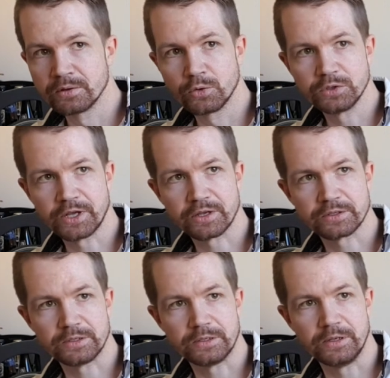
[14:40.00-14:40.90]

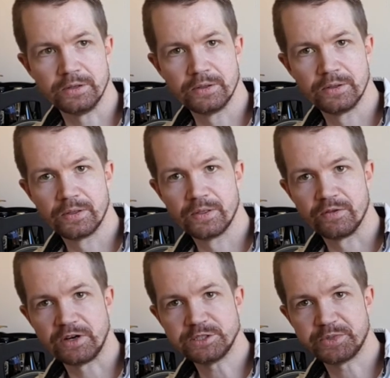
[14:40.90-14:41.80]
Unertl
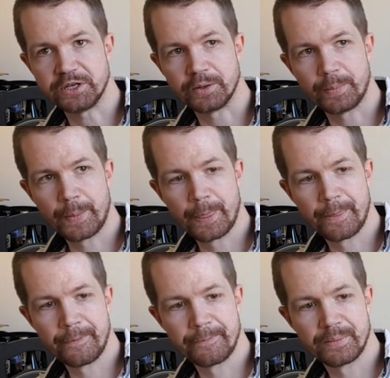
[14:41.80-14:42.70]
Weissbier,
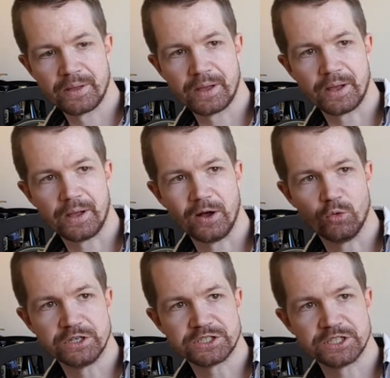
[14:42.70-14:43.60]

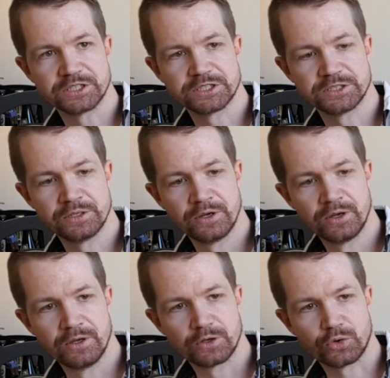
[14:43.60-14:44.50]
which is
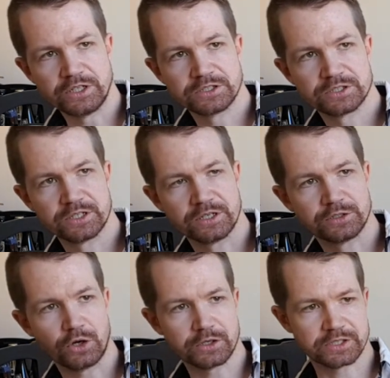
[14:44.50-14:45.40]
quite
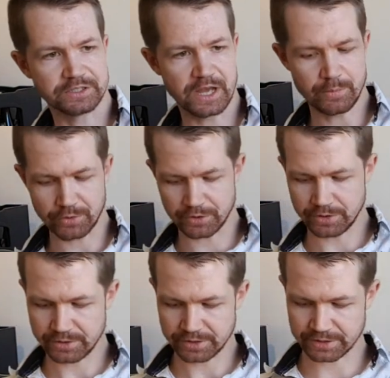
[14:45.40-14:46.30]
dark and
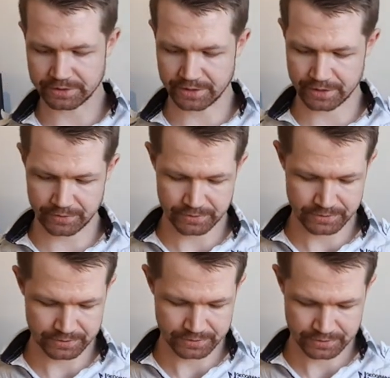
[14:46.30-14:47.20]
amber in
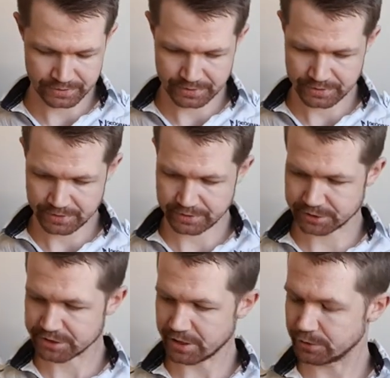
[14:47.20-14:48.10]

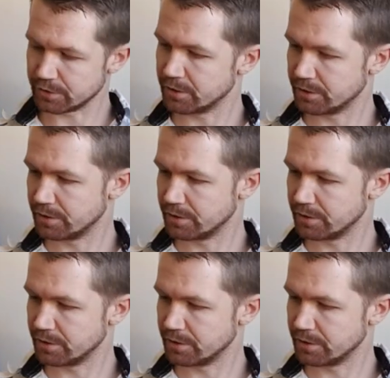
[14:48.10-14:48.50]
its color.